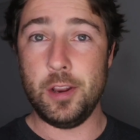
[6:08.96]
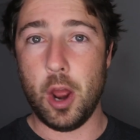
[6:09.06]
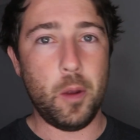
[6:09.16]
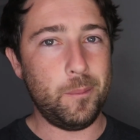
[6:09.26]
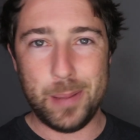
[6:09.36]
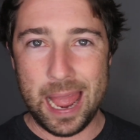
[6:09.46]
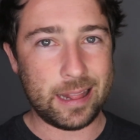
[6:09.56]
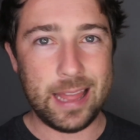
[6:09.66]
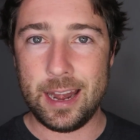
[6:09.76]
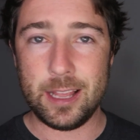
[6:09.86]
you know,
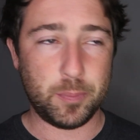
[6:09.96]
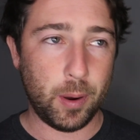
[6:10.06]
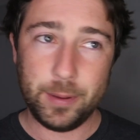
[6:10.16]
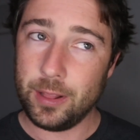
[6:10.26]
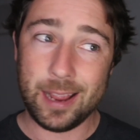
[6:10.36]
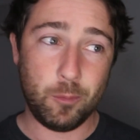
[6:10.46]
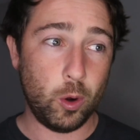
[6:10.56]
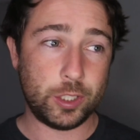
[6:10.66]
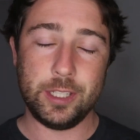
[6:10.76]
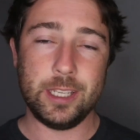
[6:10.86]
back then it's probably like
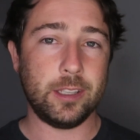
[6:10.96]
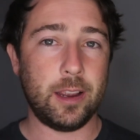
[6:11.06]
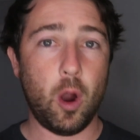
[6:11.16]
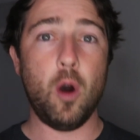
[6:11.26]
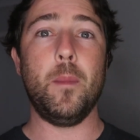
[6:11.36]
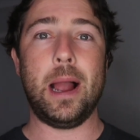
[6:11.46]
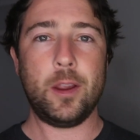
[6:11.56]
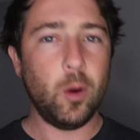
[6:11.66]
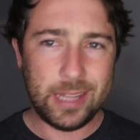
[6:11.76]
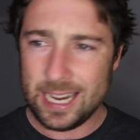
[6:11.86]
watching this like, oh
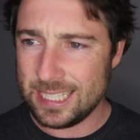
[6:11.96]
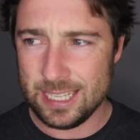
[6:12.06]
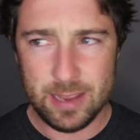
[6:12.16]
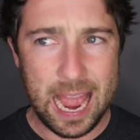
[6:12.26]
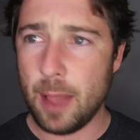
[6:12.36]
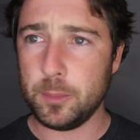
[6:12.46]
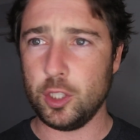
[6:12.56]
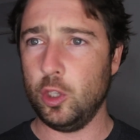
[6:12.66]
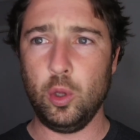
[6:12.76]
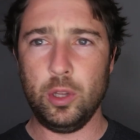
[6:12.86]
my god, that's
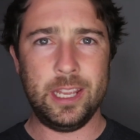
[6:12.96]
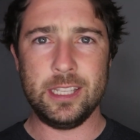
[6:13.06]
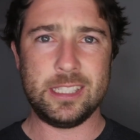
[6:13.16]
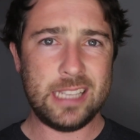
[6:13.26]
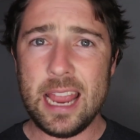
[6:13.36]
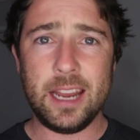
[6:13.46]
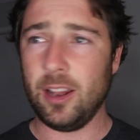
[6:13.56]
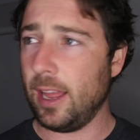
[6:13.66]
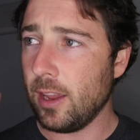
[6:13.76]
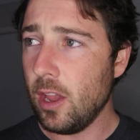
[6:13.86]
absolutely
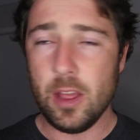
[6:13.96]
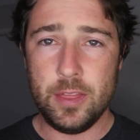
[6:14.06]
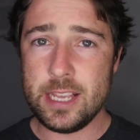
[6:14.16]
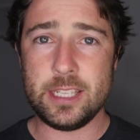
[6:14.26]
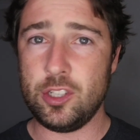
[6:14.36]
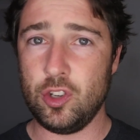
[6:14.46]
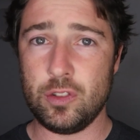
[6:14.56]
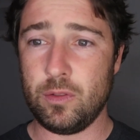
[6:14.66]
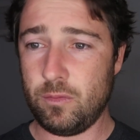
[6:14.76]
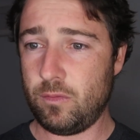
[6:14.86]
insane. Like, this is
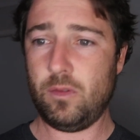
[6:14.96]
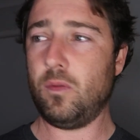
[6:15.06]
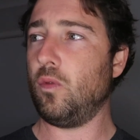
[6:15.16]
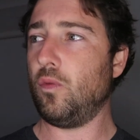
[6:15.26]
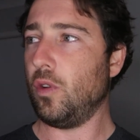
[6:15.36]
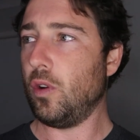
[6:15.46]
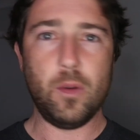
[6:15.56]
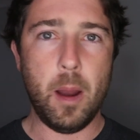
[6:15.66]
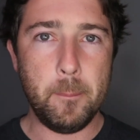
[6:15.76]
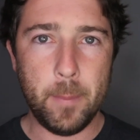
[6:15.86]
just a